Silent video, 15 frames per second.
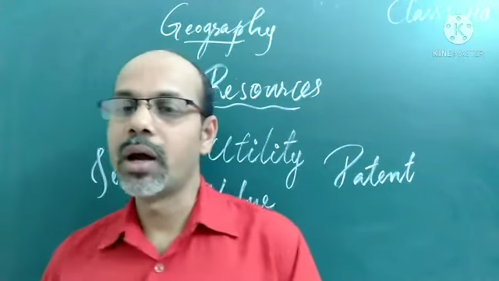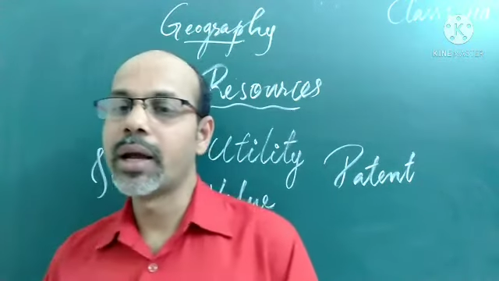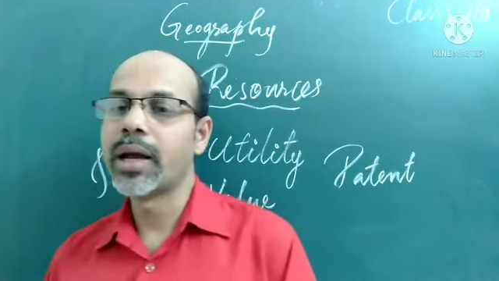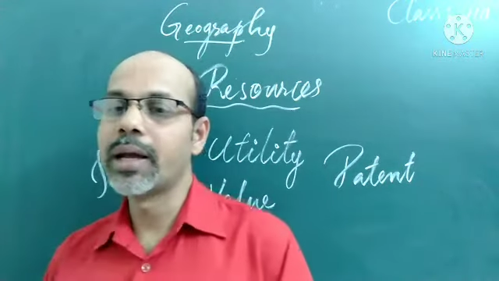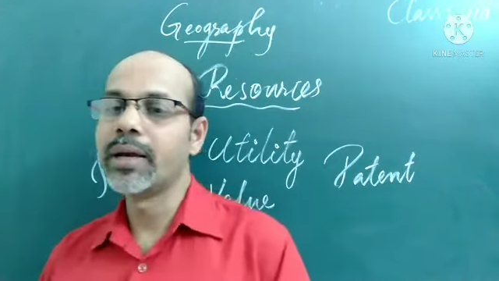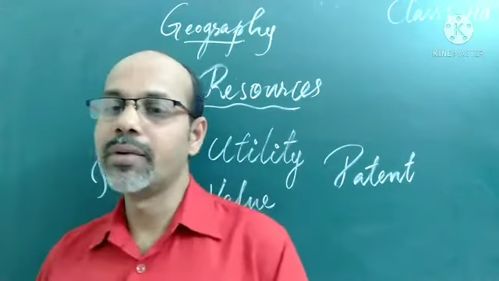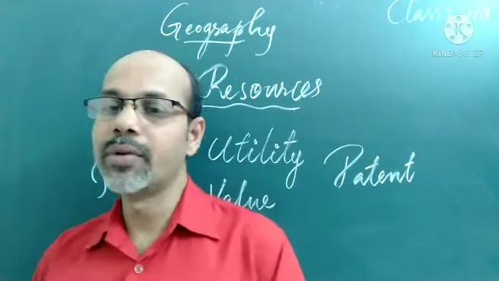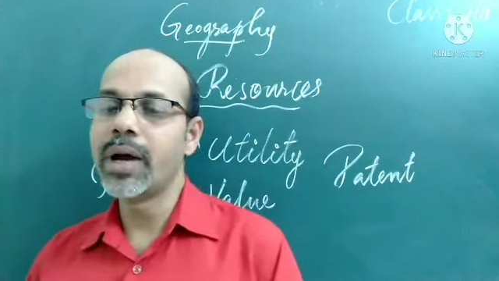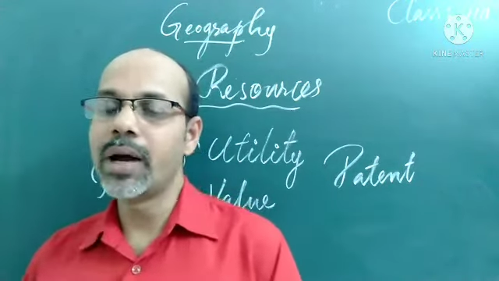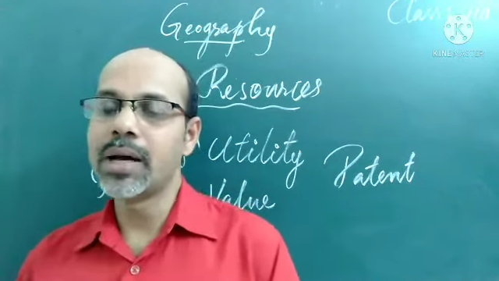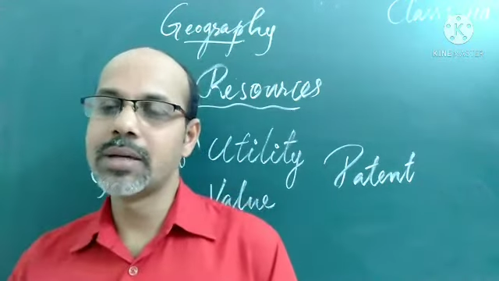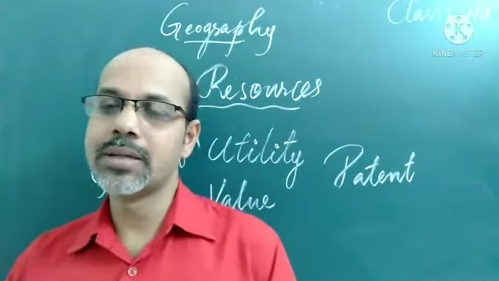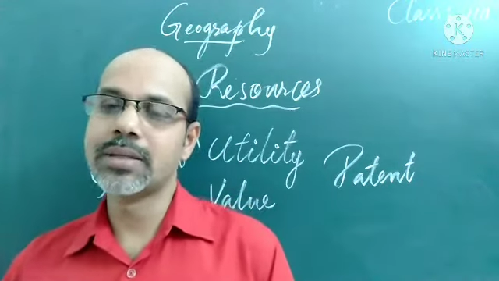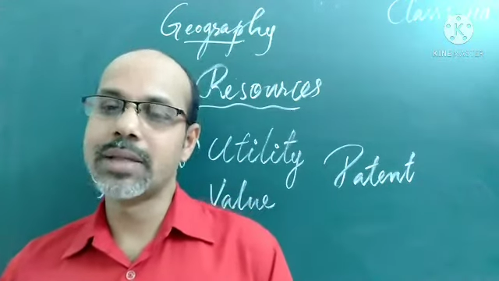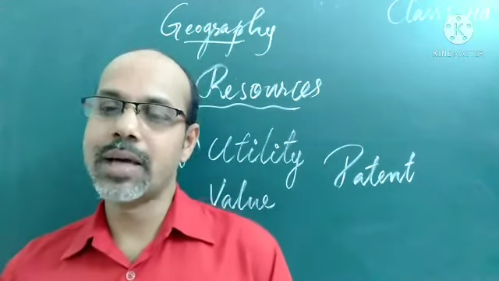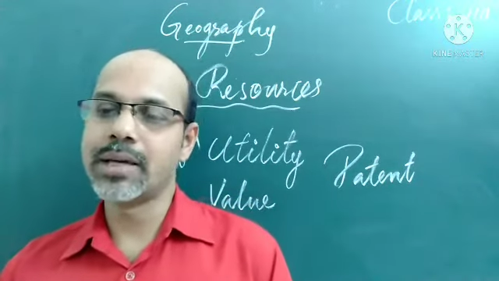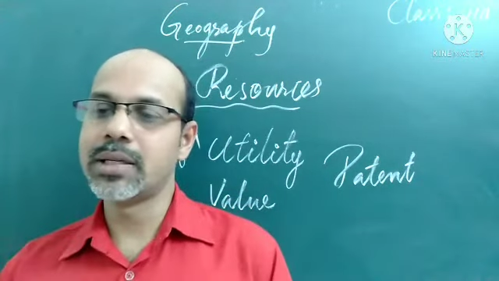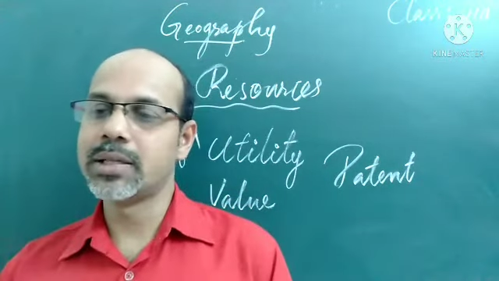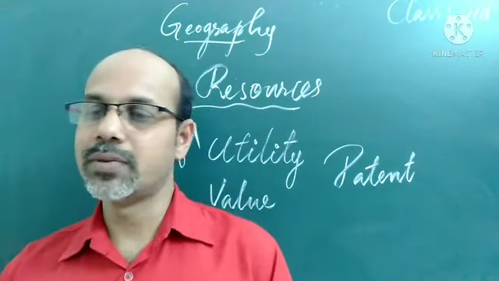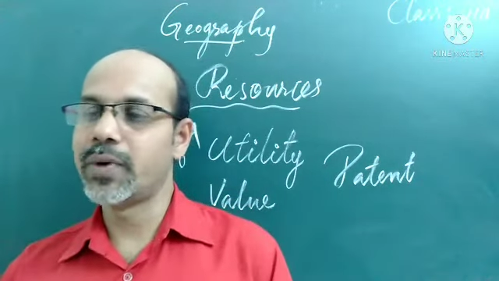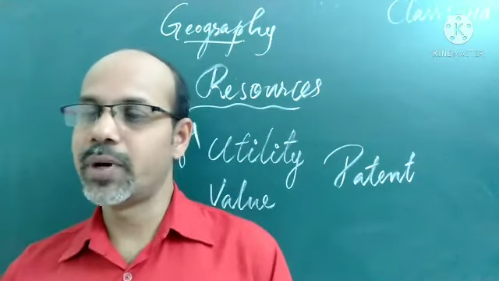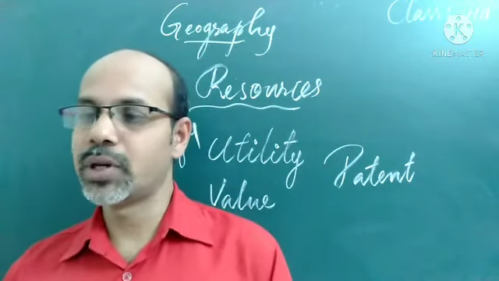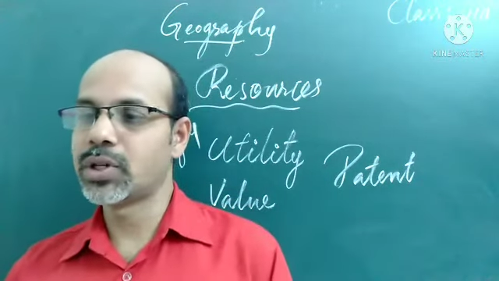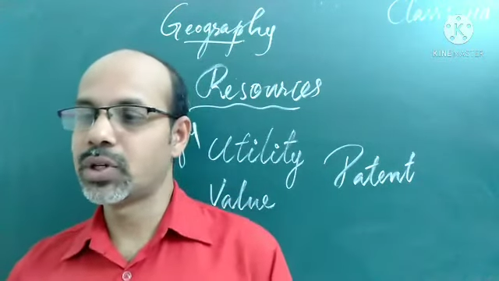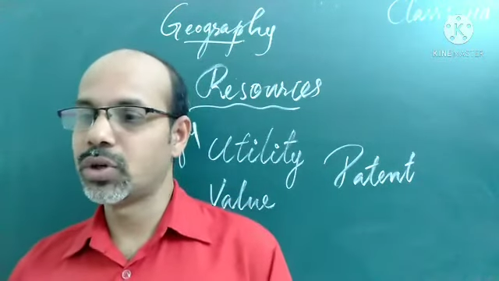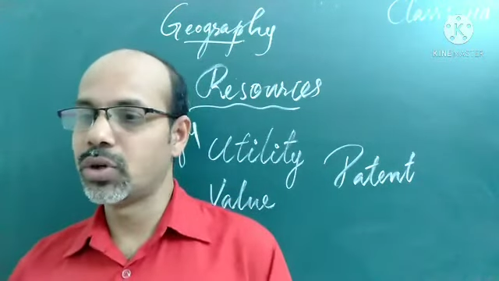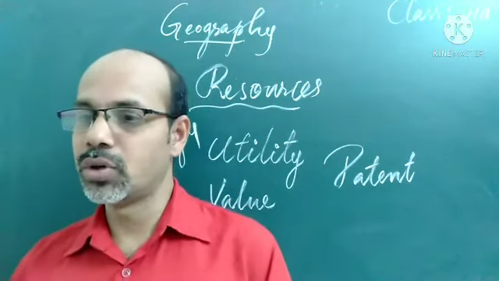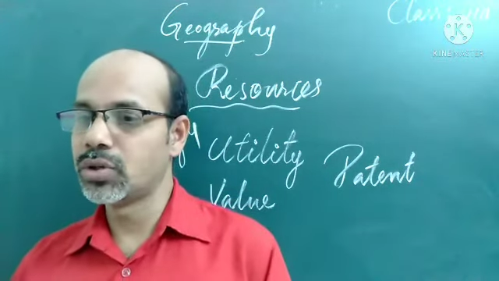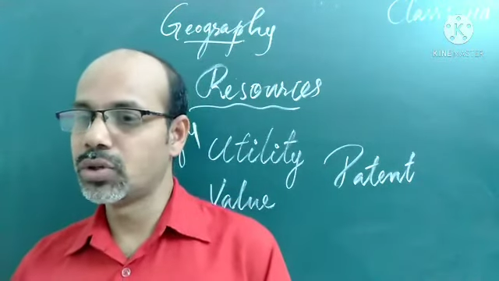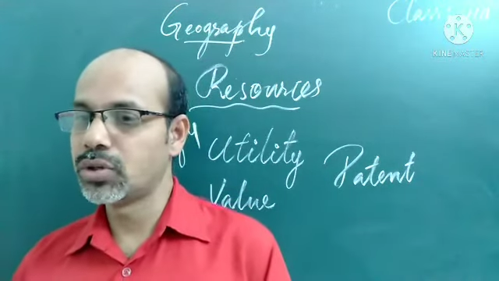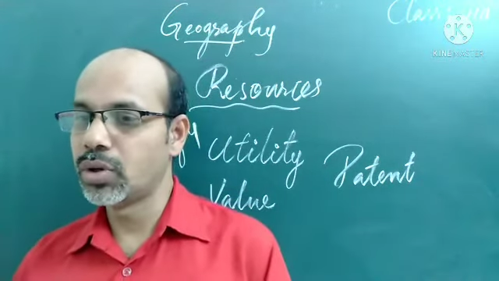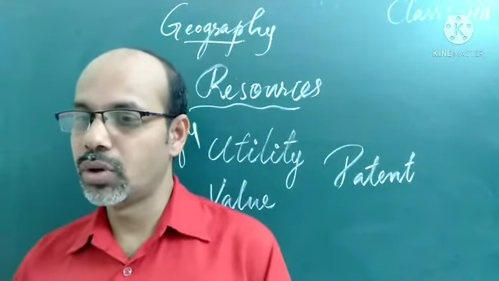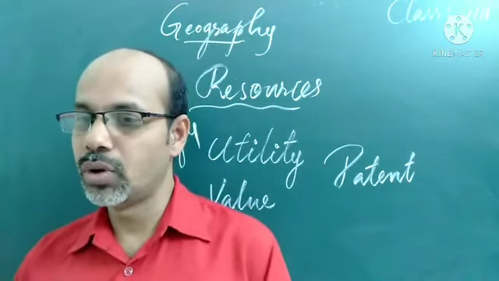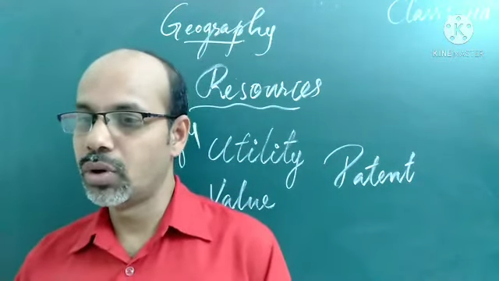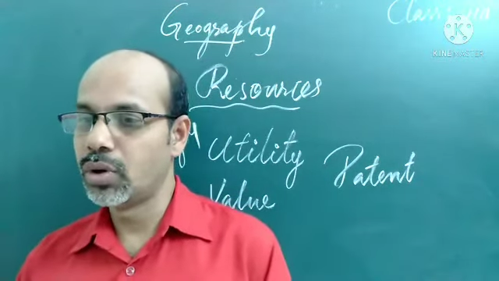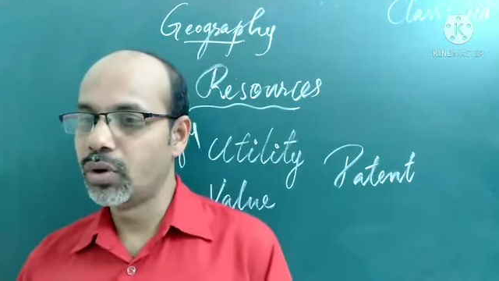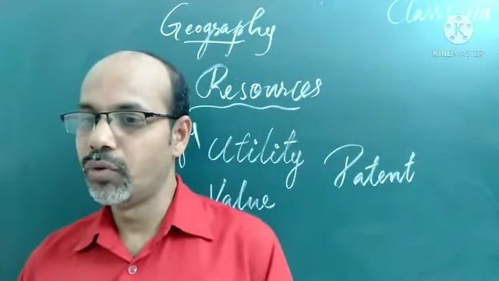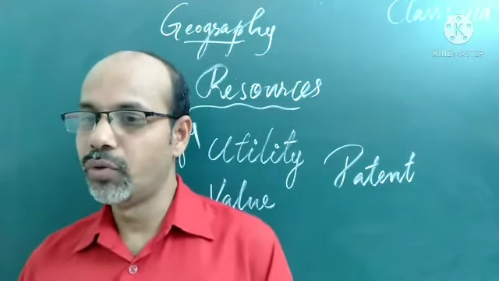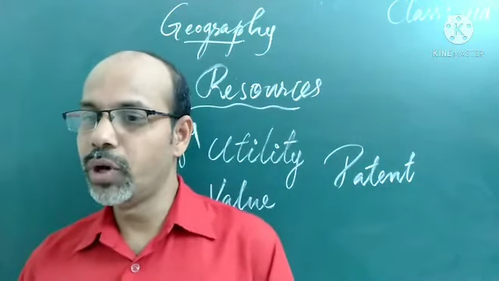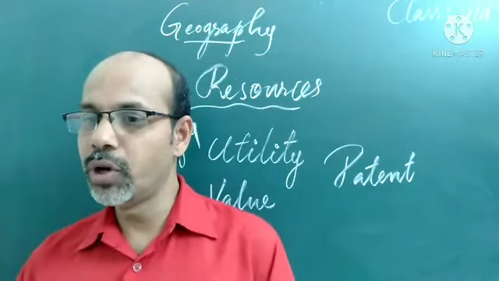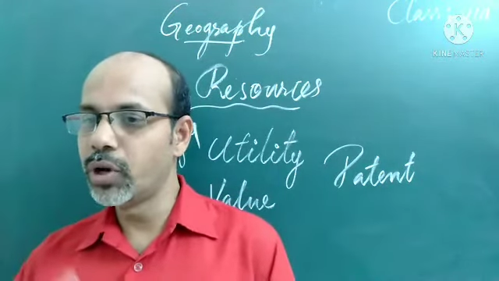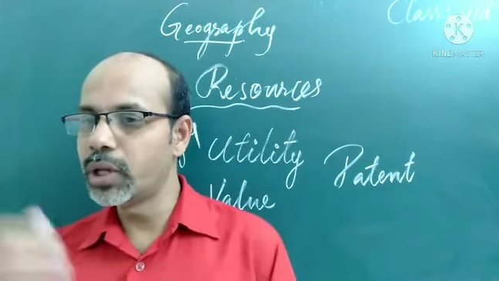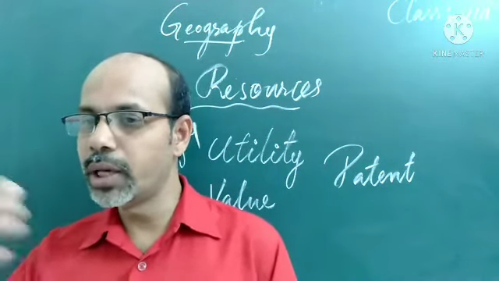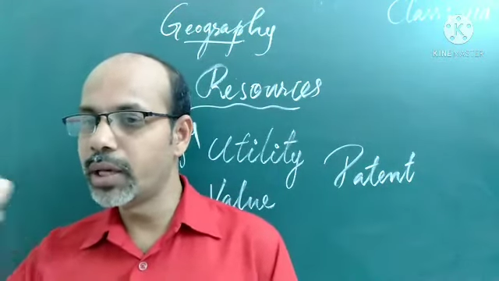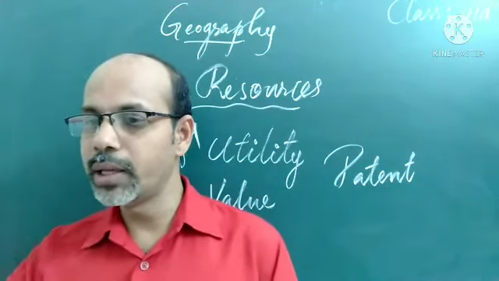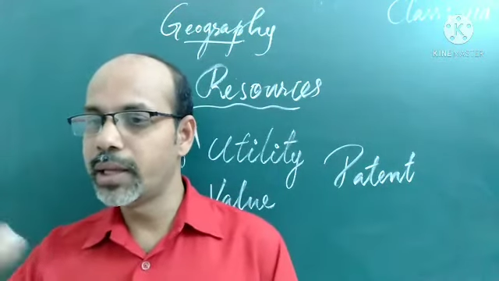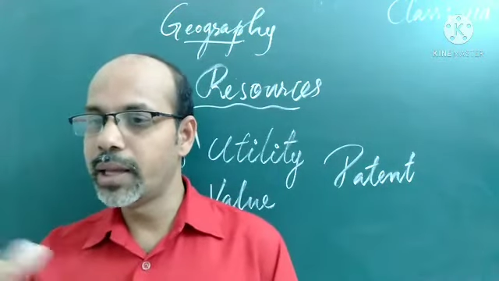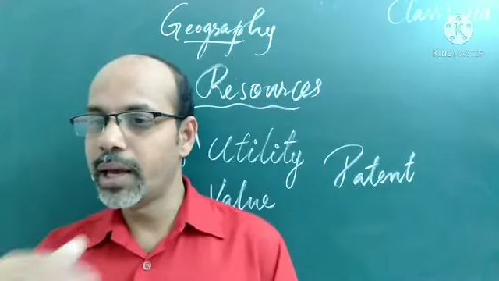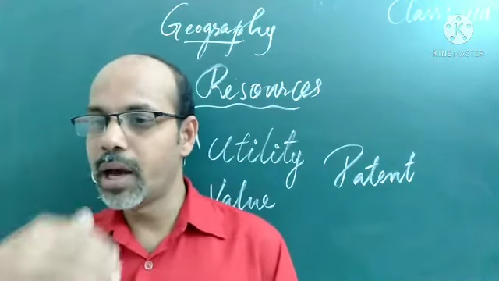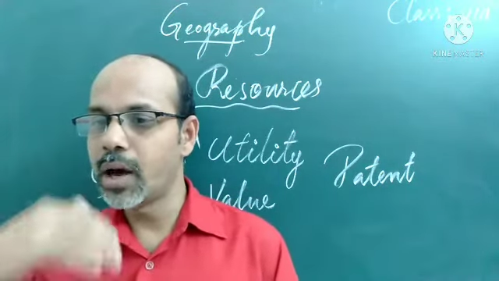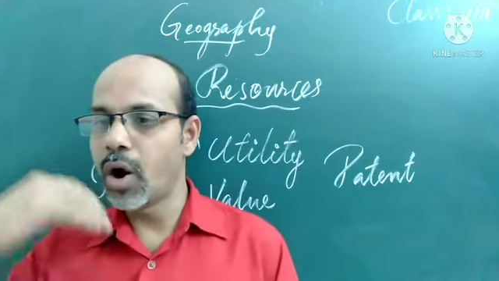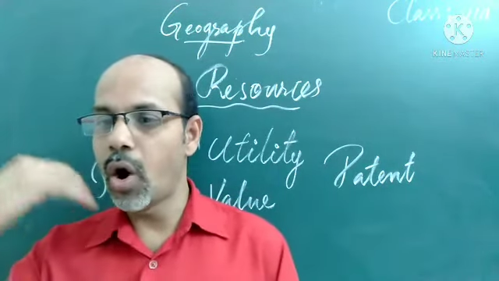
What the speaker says: give us satisfaction also. We know that they are